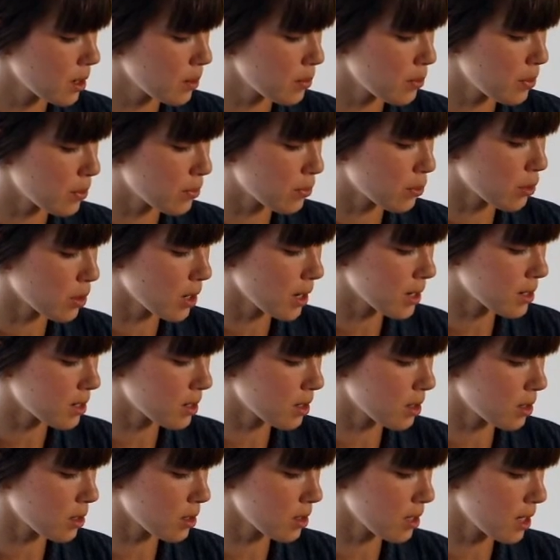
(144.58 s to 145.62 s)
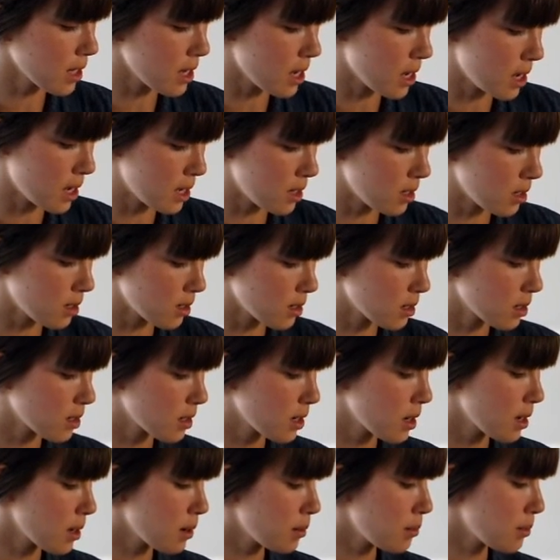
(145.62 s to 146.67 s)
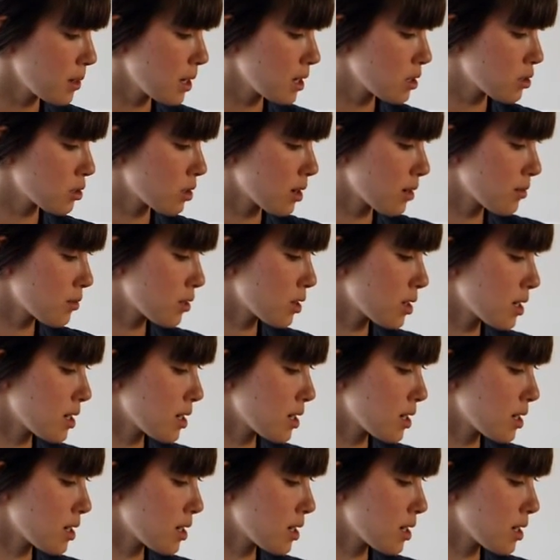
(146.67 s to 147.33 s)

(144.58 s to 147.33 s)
before I turn on the heat. Make sure I've got